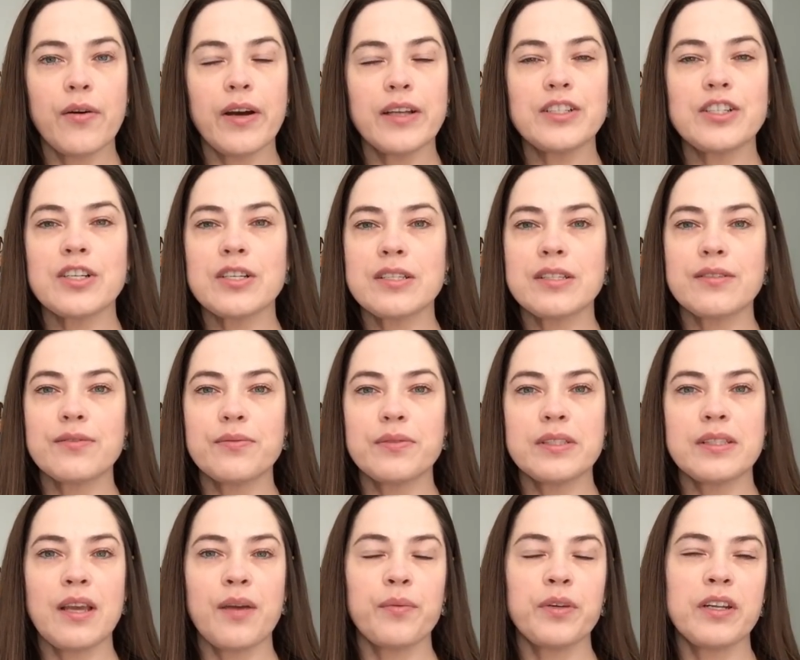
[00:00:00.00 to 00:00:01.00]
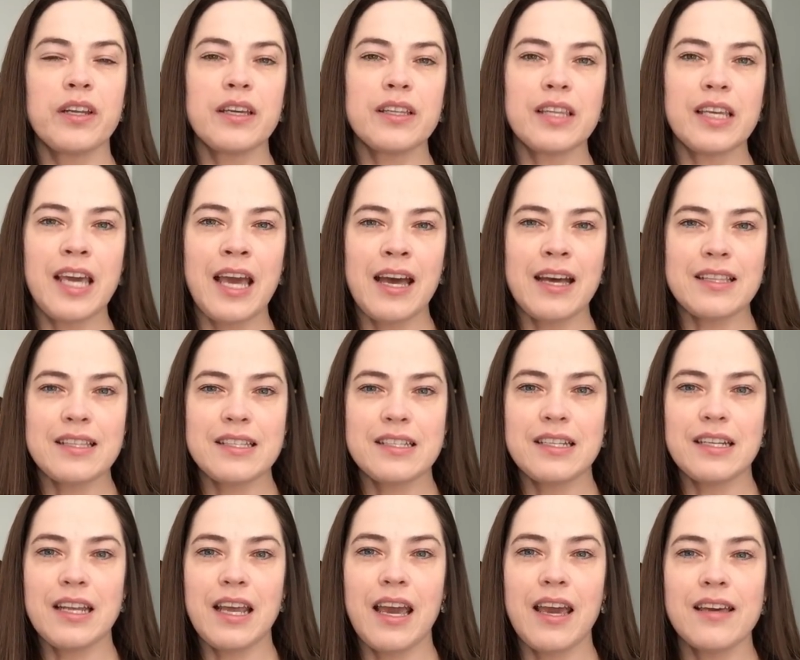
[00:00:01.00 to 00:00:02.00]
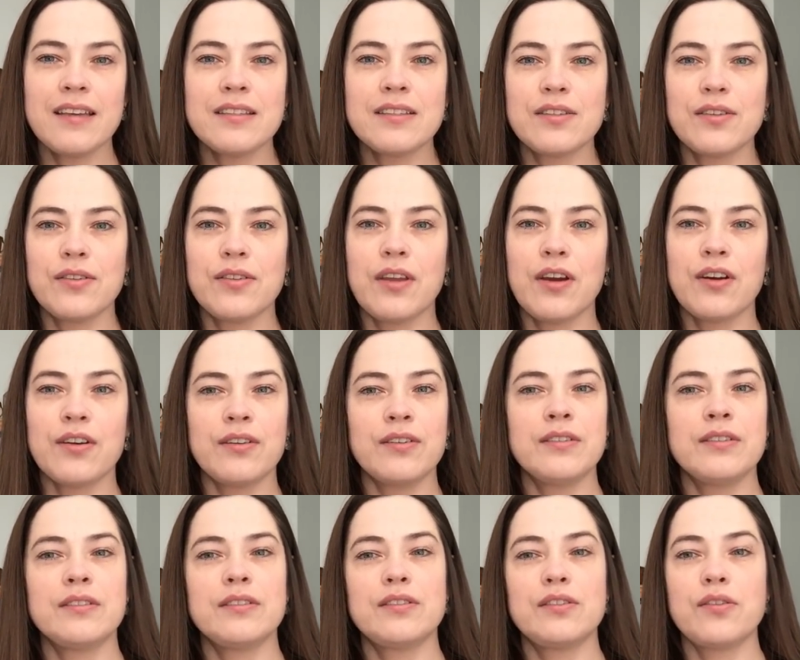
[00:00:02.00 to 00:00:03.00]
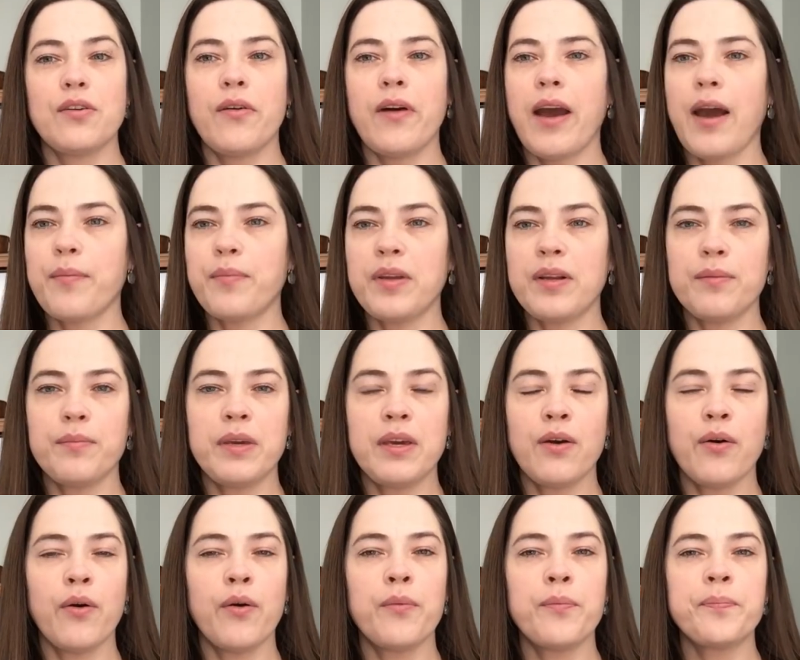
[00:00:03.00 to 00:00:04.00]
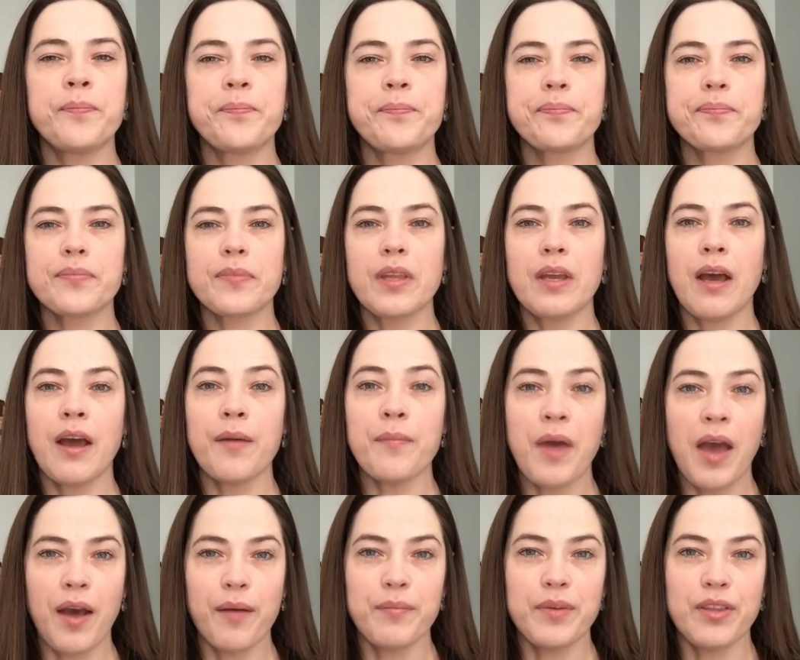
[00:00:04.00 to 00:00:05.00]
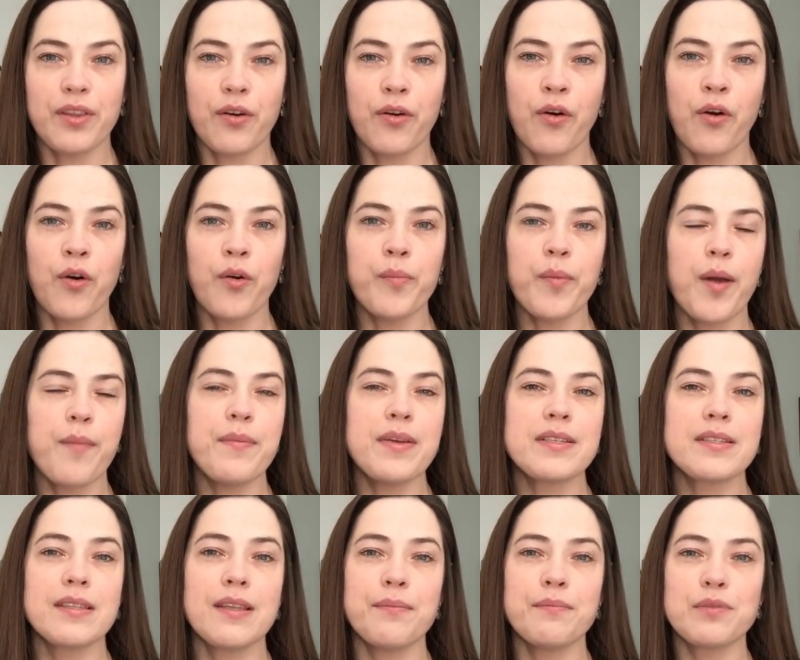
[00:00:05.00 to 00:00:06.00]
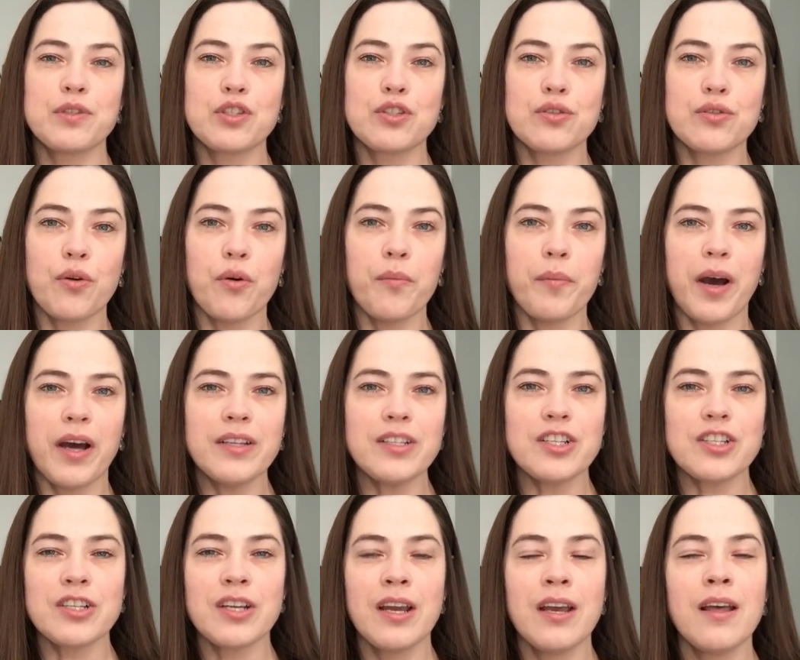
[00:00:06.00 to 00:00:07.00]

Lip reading: I just was able to get the cats today, so they're so happy to be home. I'm happy they're home. I miss them so much.